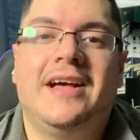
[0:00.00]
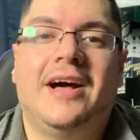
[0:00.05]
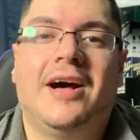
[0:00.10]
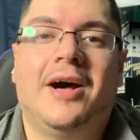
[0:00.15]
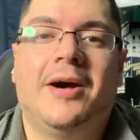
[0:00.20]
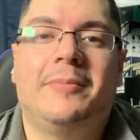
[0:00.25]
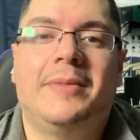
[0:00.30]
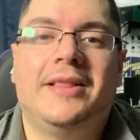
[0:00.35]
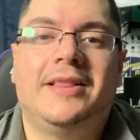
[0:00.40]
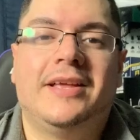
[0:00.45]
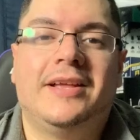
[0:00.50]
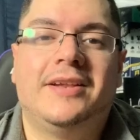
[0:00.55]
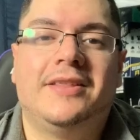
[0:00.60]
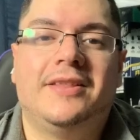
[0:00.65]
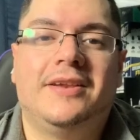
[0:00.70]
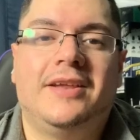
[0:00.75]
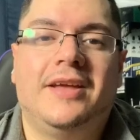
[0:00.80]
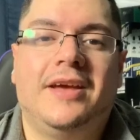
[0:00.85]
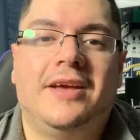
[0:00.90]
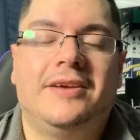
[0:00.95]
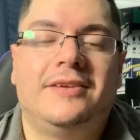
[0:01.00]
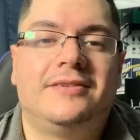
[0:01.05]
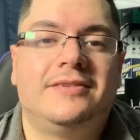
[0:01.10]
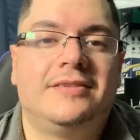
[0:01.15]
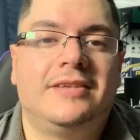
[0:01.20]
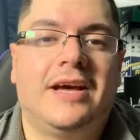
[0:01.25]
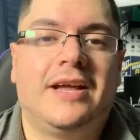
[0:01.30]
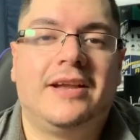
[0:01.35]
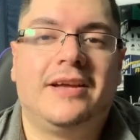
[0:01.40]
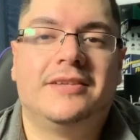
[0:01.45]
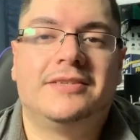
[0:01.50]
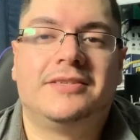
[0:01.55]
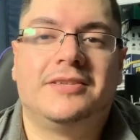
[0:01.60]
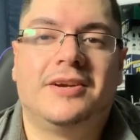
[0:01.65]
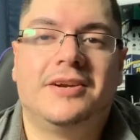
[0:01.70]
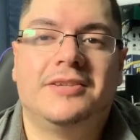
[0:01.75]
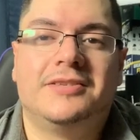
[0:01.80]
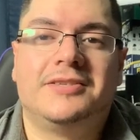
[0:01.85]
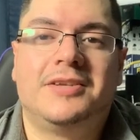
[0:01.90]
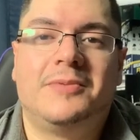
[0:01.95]
at the end of the day, got to get
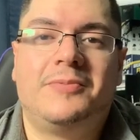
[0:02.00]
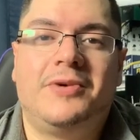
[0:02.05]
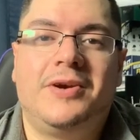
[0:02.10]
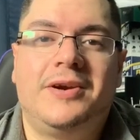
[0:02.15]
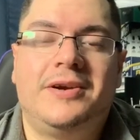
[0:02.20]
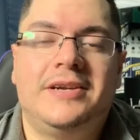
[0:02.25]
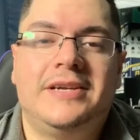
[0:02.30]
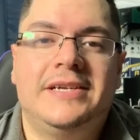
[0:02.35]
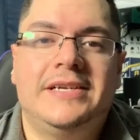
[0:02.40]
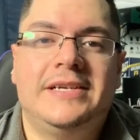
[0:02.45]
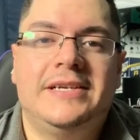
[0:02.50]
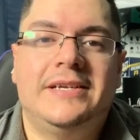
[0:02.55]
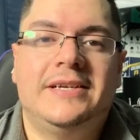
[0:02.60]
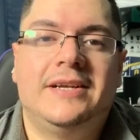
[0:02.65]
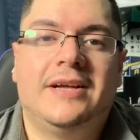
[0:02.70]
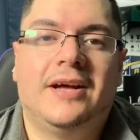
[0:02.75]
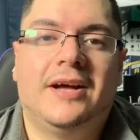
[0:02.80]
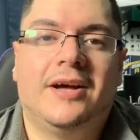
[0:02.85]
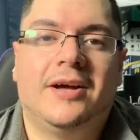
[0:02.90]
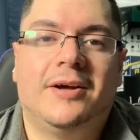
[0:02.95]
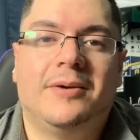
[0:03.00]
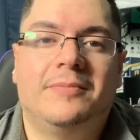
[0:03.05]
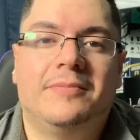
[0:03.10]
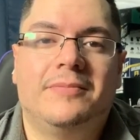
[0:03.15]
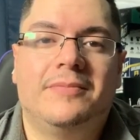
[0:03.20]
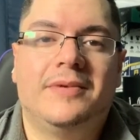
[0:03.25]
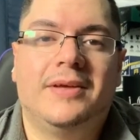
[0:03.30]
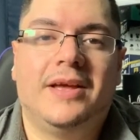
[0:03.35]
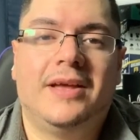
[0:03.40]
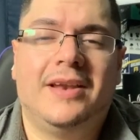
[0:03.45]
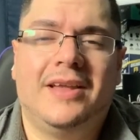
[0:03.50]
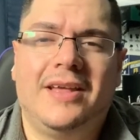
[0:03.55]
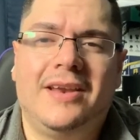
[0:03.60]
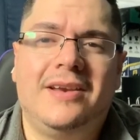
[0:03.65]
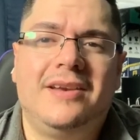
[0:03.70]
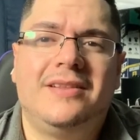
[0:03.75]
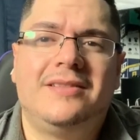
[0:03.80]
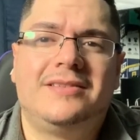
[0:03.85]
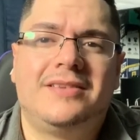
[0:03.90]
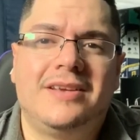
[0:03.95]
started somewhere. And
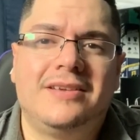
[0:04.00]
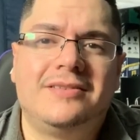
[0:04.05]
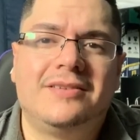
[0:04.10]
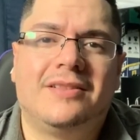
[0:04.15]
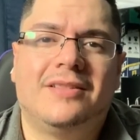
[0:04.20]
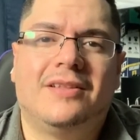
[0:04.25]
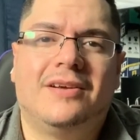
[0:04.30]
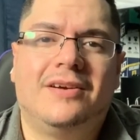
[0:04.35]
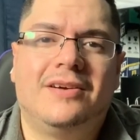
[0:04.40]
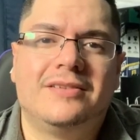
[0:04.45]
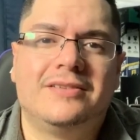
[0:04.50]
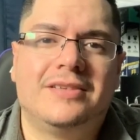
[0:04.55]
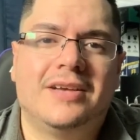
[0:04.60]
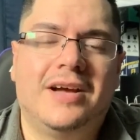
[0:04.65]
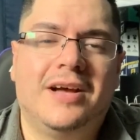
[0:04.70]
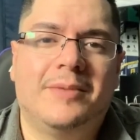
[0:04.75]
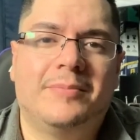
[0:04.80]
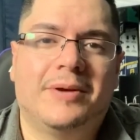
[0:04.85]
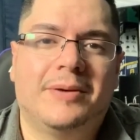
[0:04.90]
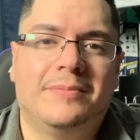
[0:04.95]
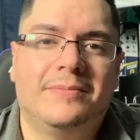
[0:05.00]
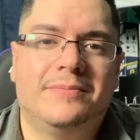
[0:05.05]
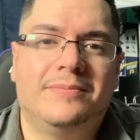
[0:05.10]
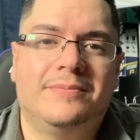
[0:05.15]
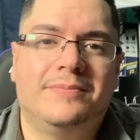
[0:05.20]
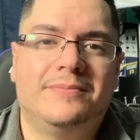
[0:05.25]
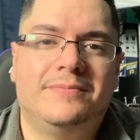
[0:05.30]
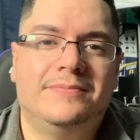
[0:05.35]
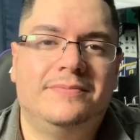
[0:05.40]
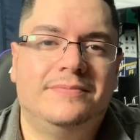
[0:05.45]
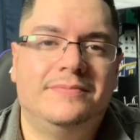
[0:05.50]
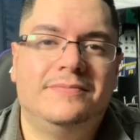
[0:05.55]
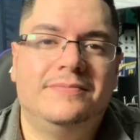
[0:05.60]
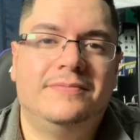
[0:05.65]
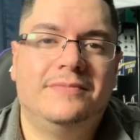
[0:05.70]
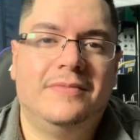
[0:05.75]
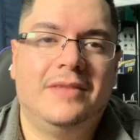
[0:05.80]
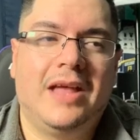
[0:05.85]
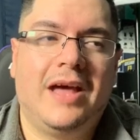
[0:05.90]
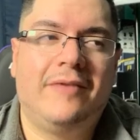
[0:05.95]
editing takes a long time. I
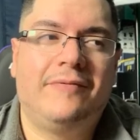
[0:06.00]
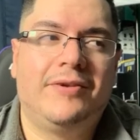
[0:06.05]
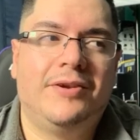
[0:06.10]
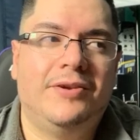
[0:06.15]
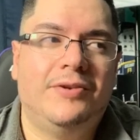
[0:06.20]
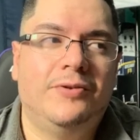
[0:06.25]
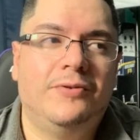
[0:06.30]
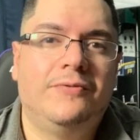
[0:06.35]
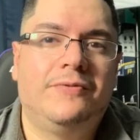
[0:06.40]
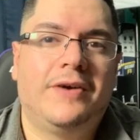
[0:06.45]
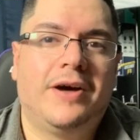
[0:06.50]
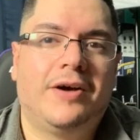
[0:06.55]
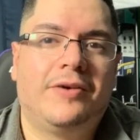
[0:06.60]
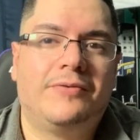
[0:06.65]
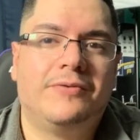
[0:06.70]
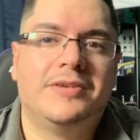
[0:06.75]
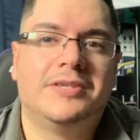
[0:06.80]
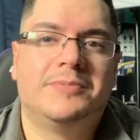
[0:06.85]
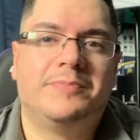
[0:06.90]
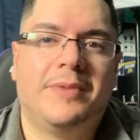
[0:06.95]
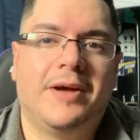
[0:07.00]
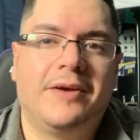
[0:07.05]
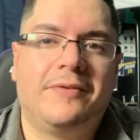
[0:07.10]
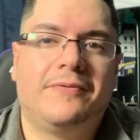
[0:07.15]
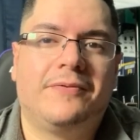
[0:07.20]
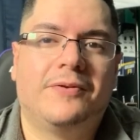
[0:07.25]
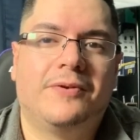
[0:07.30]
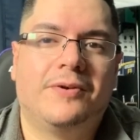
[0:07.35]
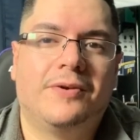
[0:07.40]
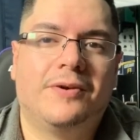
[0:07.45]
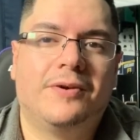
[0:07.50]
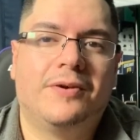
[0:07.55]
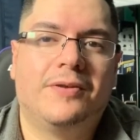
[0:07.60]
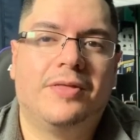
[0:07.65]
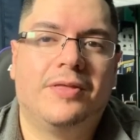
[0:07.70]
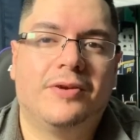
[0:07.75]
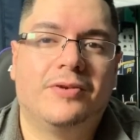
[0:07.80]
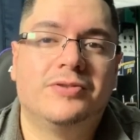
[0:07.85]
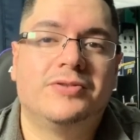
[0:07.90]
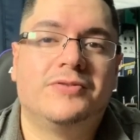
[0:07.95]
have a newfound respect for
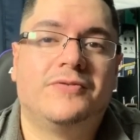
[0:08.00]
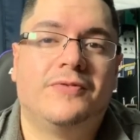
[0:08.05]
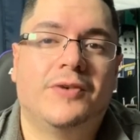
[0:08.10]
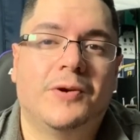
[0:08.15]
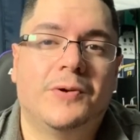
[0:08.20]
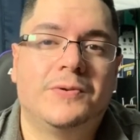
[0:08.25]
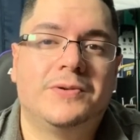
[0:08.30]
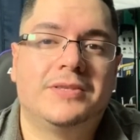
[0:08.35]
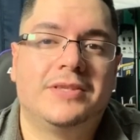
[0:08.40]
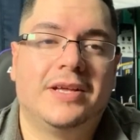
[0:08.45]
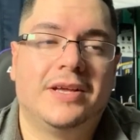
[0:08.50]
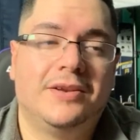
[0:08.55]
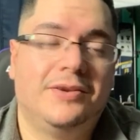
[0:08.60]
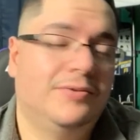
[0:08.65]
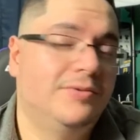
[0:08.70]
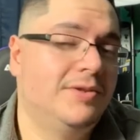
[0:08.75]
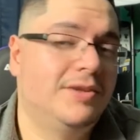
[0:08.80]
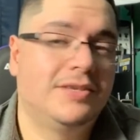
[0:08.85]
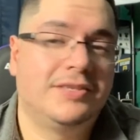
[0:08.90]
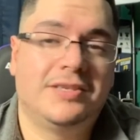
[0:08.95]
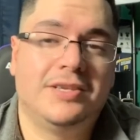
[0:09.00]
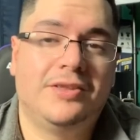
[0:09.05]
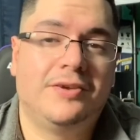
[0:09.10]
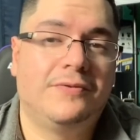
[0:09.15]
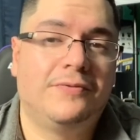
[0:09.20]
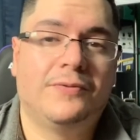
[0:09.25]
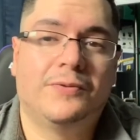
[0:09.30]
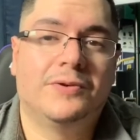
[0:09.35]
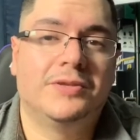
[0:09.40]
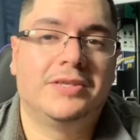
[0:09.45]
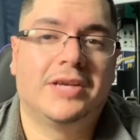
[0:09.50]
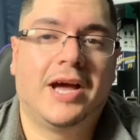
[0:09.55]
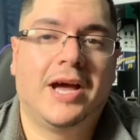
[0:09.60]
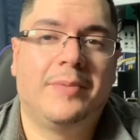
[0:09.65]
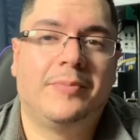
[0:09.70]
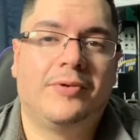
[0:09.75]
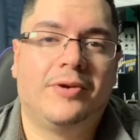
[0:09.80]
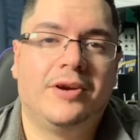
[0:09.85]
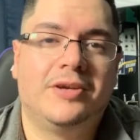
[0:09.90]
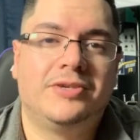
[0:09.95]
those folks that do this either full
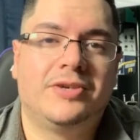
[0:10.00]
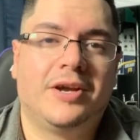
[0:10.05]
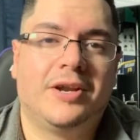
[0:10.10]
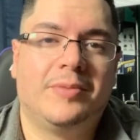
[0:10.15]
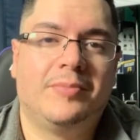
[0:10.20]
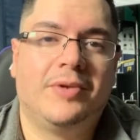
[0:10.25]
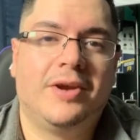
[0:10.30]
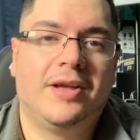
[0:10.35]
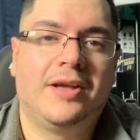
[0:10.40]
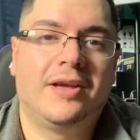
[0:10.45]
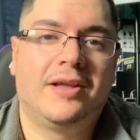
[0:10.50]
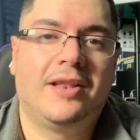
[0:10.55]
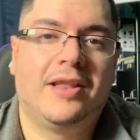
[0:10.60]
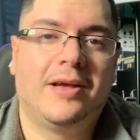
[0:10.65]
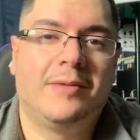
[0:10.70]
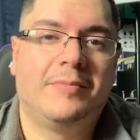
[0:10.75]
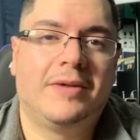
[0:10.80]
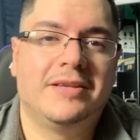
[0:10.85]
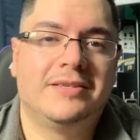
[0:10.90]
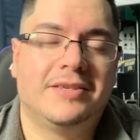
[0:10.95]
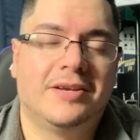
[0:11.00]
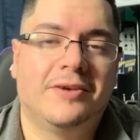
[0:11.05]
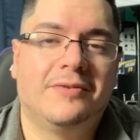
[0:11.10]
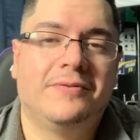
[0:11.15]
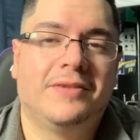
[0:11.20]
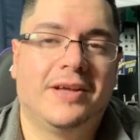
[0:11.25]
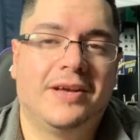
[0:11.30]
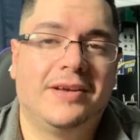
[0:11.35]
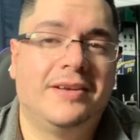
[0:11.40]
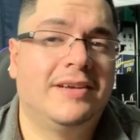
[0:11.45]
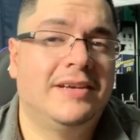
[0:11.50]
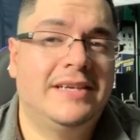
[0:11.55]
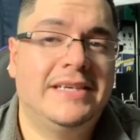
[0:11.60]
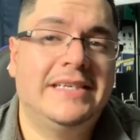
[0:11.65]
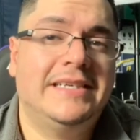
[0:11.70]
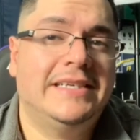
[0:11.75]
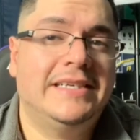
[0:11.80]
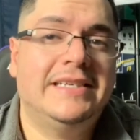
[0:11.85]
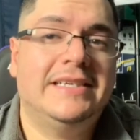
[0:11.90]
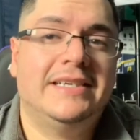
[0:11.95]
time or are trying to break in like myself. Like,
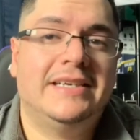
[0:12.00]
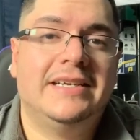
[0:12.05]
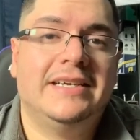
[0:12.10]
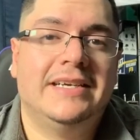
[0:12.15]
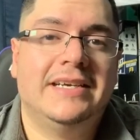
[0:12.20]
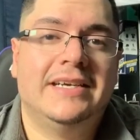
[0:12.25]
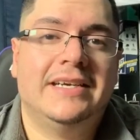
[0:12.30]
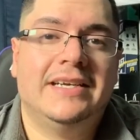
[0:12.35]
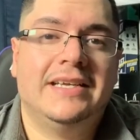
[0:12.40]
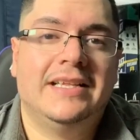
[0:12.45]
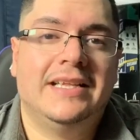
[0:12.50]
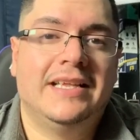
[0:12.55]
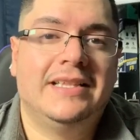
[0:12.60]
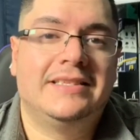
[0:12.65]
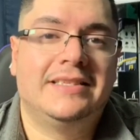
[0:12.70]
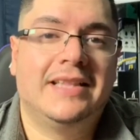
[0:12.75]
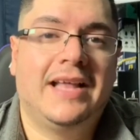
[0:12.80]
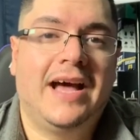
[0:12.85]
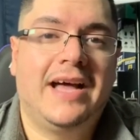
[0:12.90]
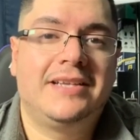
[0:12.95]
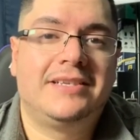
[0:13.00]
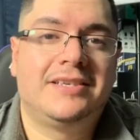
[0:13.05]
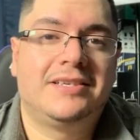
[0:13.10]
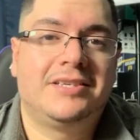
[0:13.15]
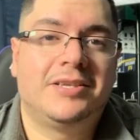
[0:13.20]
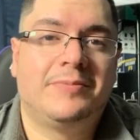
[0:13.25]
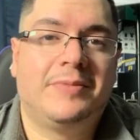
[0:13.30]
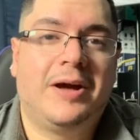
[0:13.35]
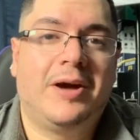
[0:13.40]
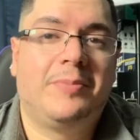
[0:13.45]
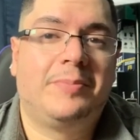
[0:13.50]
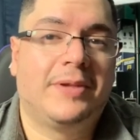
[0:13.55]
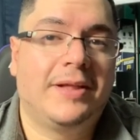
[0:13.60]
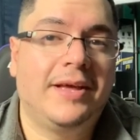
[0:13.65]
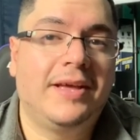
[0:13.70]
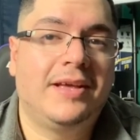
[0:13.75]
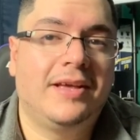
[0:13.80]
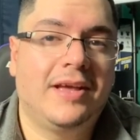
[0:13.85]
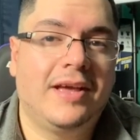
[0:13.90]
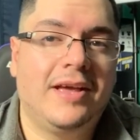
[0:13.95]
it's not just about
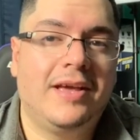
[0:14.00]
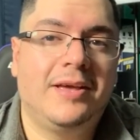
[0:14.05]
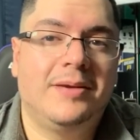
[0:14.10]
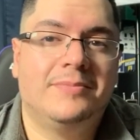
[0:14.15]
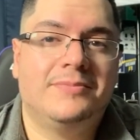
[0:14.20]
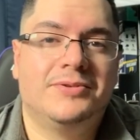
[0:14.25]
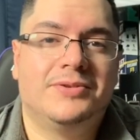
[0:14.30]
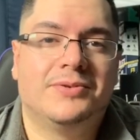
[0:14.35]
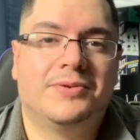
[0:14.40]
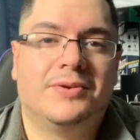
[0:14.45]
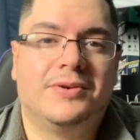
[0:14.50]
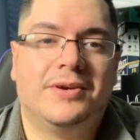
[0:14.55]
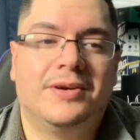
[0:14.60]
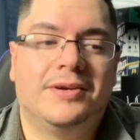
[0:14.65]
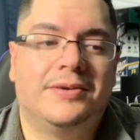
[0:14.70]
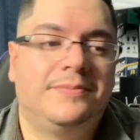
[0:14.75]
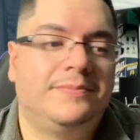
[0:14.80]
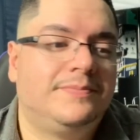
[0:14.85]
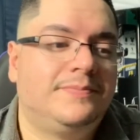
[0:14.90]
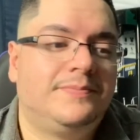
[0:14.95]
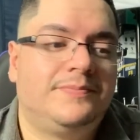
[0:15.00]
playing games or